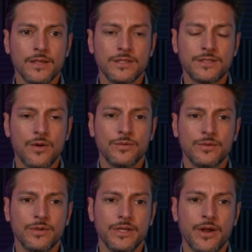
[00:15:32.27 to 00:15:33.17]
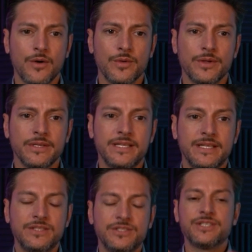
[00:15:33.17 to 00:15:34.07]
So,
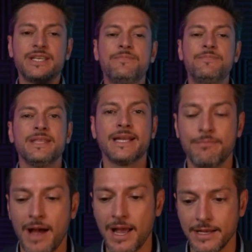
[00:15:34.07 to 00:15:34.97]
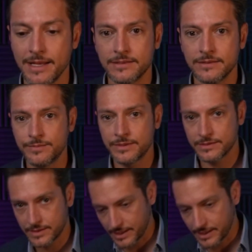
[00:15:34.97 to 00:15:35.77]
just keeping that in mind, oops, what did I